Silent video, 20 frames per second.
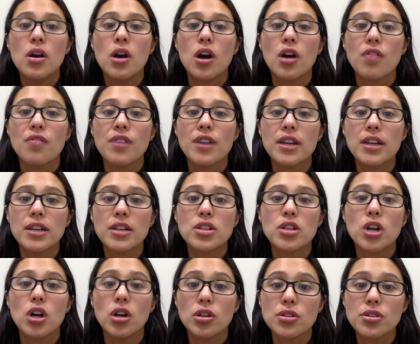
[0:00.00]
Our findings
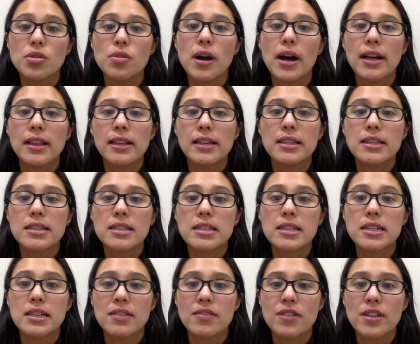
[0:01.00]
also highlight the
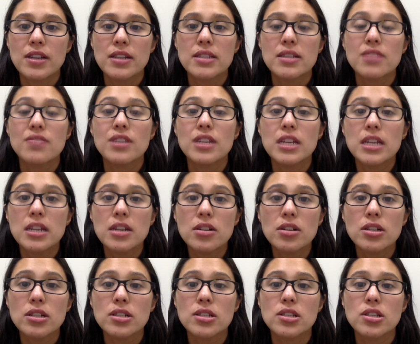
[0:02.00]
significance of
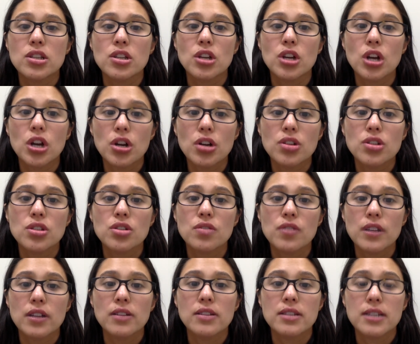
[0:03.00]
adherence to the current
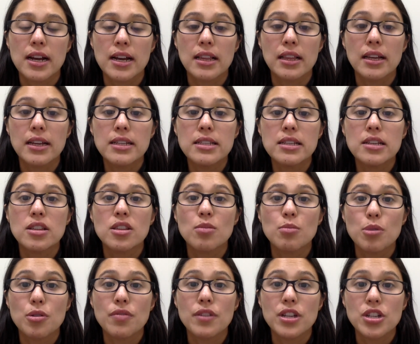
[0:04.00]
surveillance guidelines in the
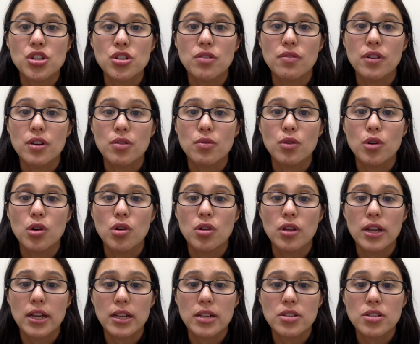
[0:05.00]
prevention of interval
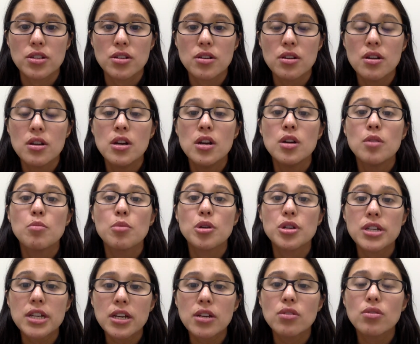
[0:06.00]
colon cancer,
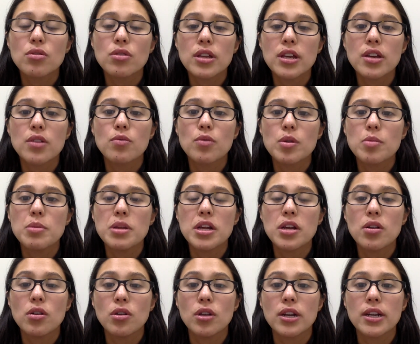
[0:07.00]
particularly in
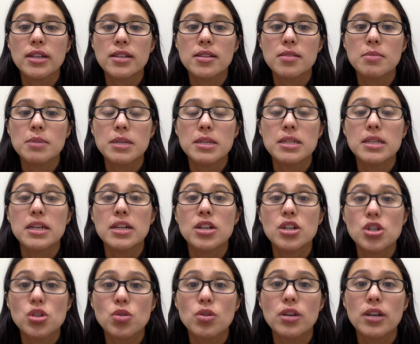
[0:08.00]
repeating colonoscopies at a
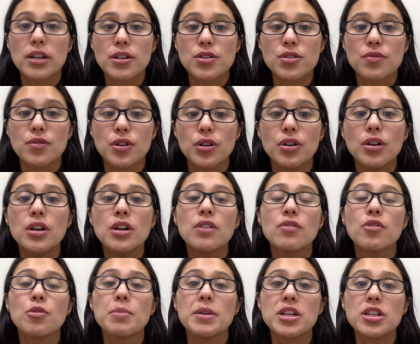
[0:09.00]
short interval
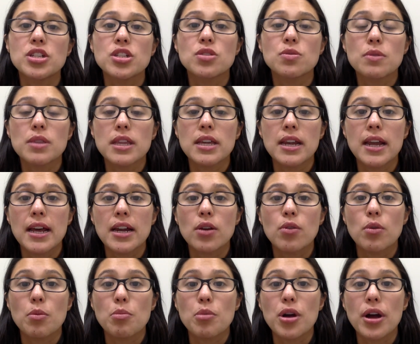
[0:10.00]
for patients with
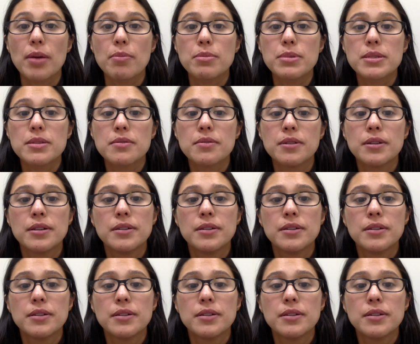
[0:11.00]
inadequate preps.